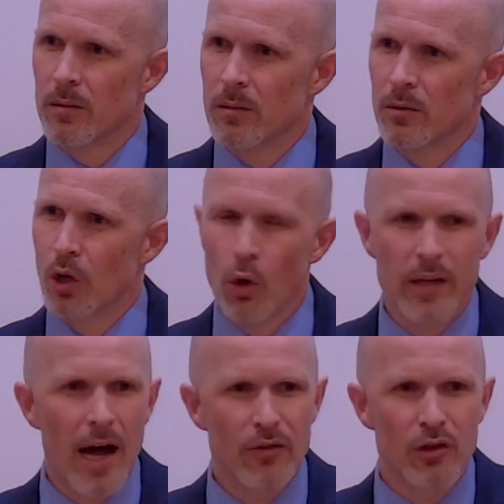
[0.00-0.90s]
No
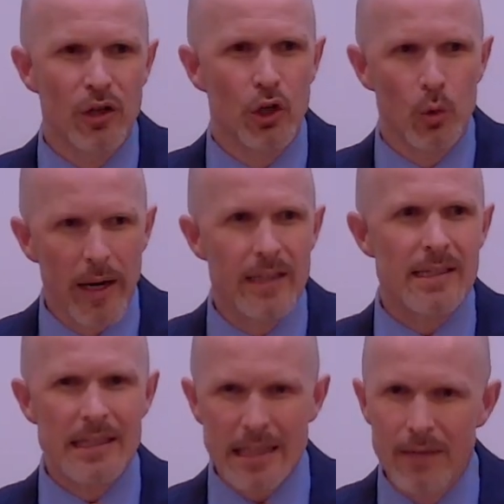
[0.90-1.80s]
doubt the greatest
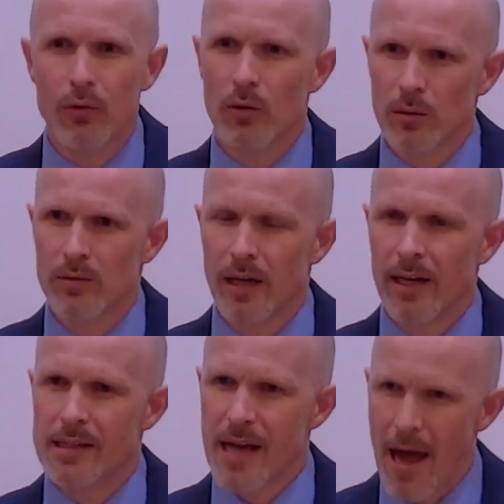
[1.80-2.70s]
evil that
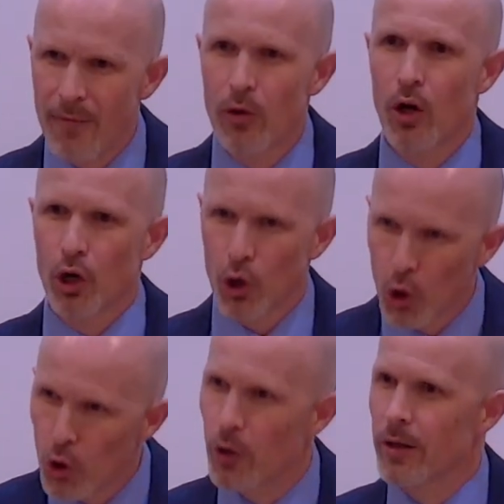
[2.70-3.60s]
has ever
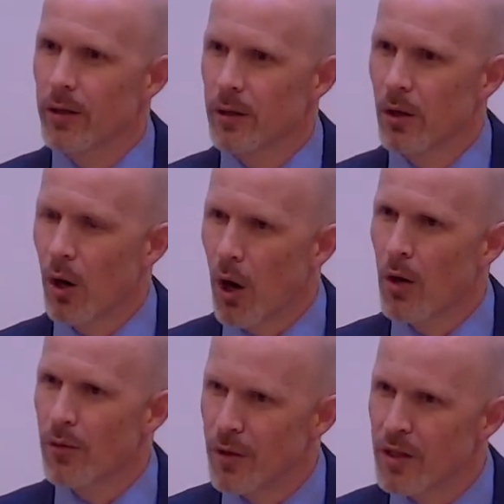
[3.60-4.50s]
occurred
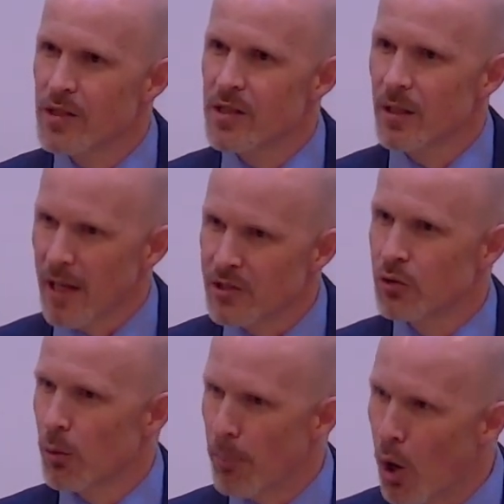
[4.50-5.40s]
on this
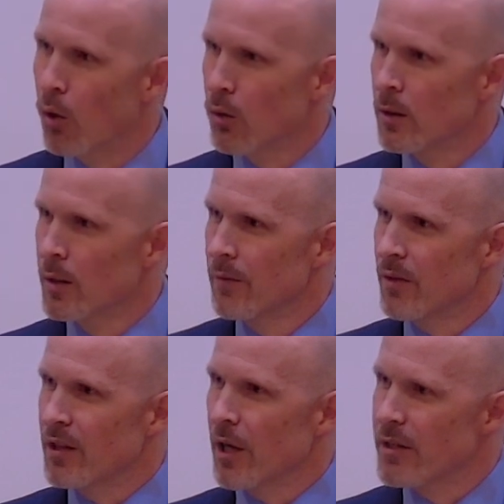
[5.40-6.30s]
celestial ball,
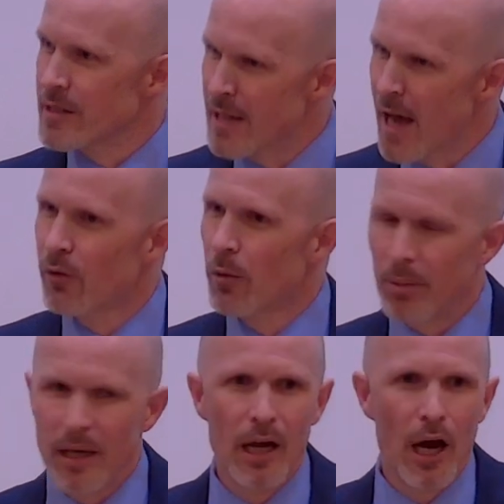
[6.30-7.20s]
that there has never
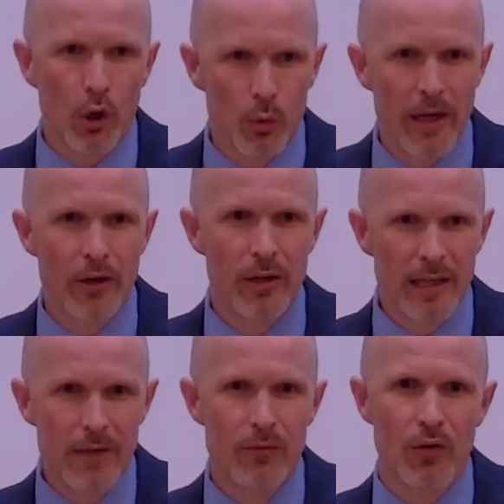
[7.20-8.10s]
been a greater
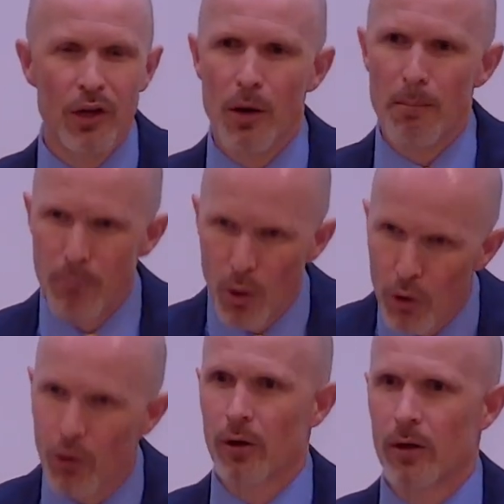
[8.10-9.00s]
evil than the
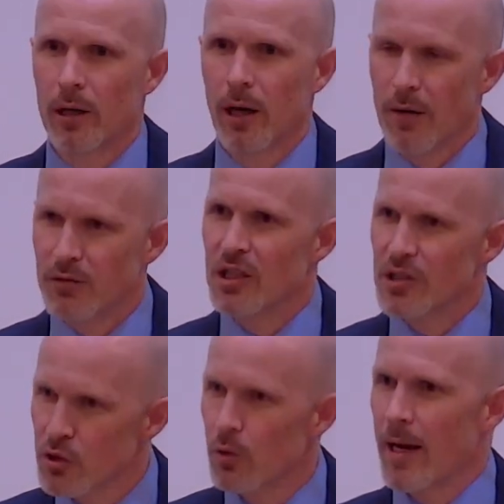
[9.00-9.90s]
murder of
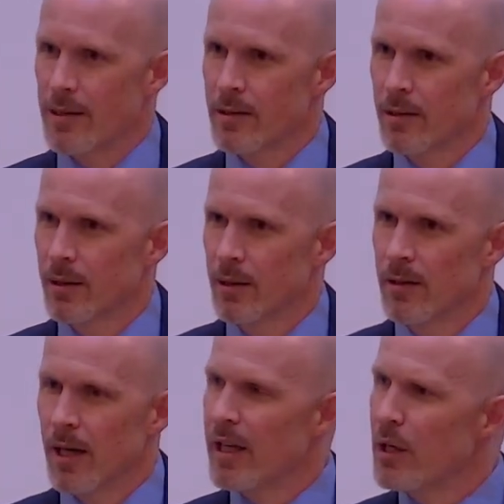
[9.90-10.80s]
Jesus Christ
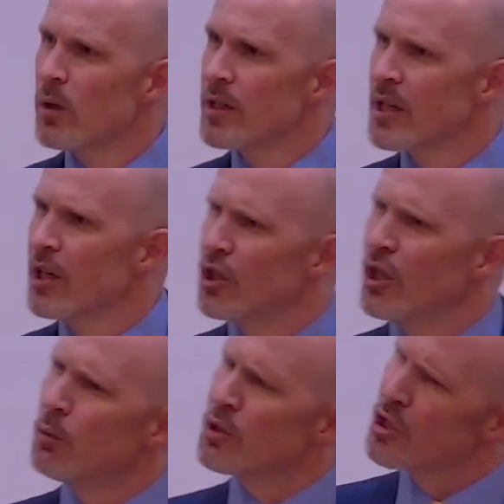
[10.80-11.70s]
that he was, that
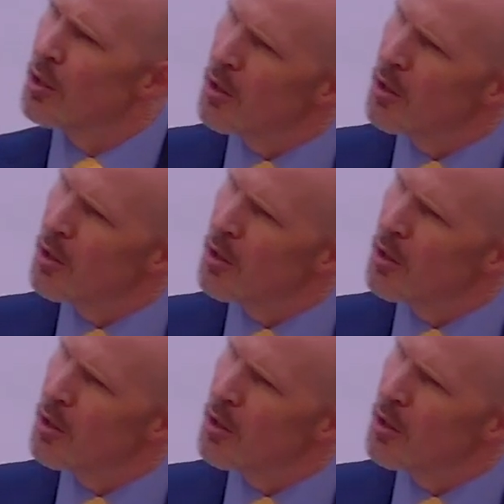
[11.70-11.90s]
he was the,